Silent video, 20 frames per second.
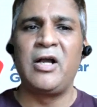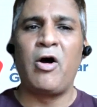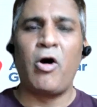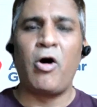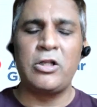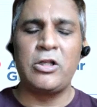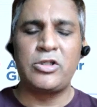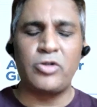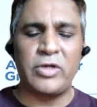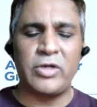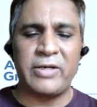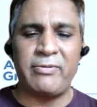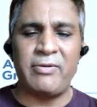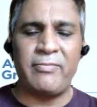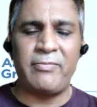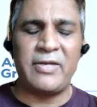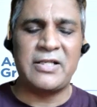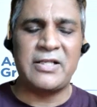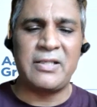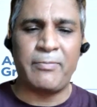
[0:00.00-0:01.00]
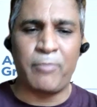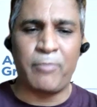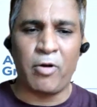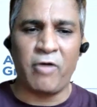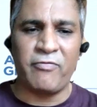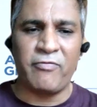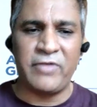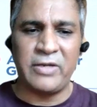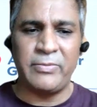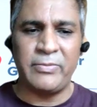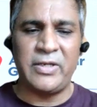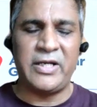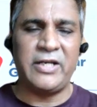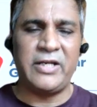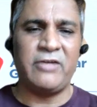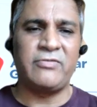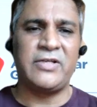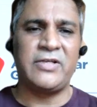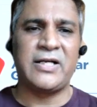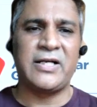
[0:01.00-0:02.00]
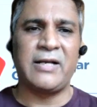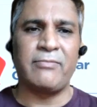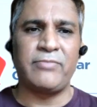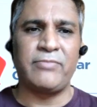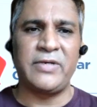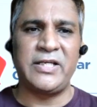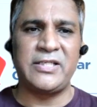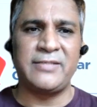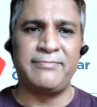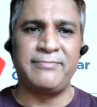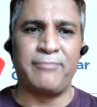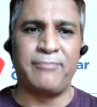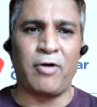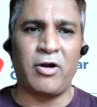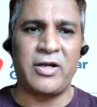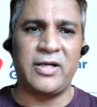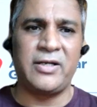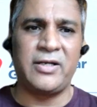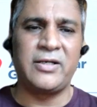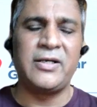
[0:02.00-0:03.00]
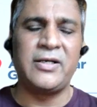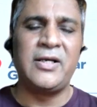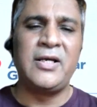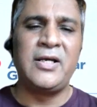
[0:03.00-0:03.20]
Also remember, the profitability of the company is important,